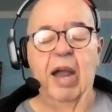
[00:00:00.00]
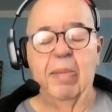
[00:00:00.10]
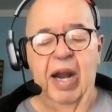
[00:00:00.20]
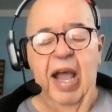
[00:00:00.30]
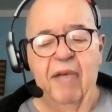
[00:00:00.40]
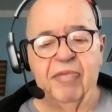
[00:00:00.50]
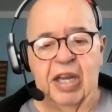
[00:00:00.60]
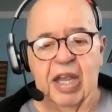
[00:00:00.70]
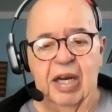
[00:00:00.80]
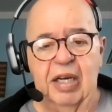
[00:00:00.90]
am an
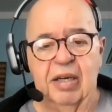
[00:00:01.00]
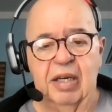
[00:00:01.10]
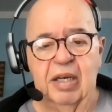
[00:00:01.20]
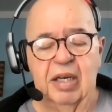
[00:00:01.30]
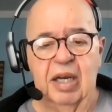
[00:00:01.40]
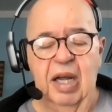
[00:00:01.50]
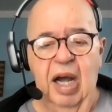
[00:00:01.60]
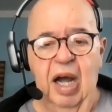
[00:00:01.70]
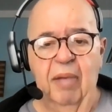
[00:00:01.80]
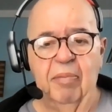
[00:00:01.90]
advocate
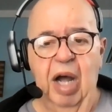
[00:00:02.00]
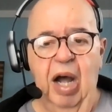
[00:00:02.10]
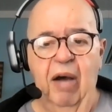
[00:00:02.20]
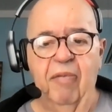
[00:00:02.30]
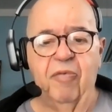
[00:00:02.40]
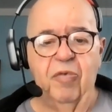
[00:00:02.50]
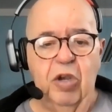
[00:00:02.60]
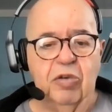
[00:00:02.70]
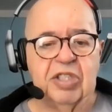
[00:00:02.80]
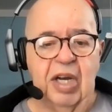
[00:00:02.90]
of
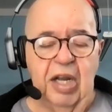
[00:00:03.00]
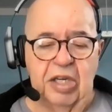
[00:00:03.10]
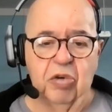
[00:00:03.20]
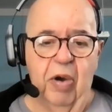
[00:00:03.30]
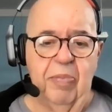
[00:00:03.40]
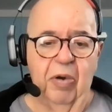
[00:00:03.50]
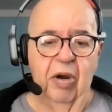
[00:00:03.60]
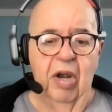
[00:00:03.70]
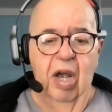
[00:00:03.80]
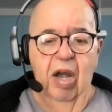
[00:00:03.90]
using a
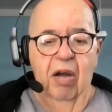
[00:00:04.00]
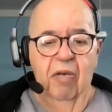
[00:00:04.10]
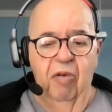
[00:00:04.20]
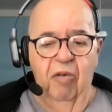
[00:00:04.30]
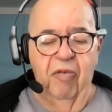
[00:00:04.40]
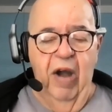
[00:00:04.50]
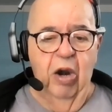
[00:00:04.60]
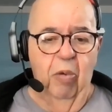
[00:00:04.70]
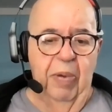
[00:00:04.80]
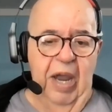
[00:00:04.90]
scraper for
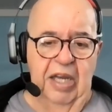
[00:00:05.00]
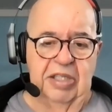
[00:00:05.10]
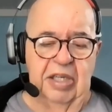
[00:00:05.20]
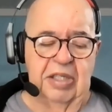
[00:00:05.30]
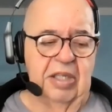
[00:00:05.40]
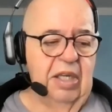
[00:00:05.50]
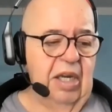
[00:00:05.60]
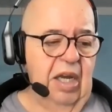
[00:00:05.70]
final passes.